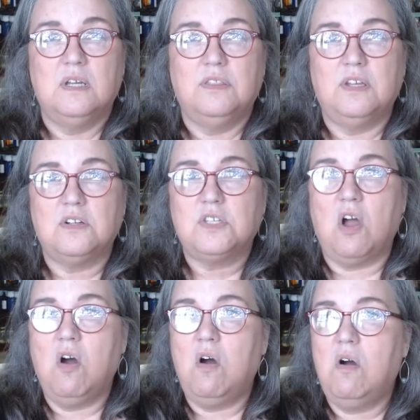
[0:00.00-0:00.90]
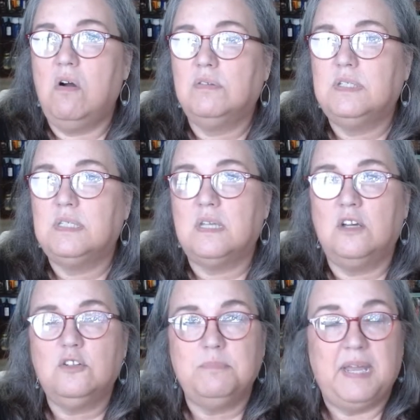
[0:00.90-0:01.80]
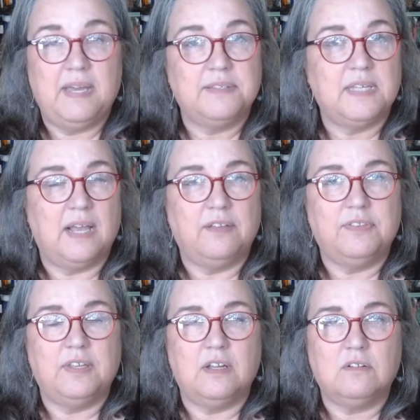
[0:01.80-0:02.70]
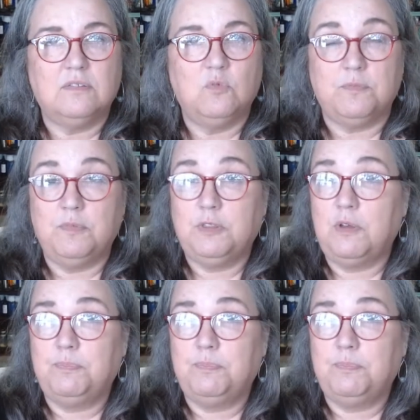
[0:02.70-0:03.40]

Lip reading: There's all these other paths out there with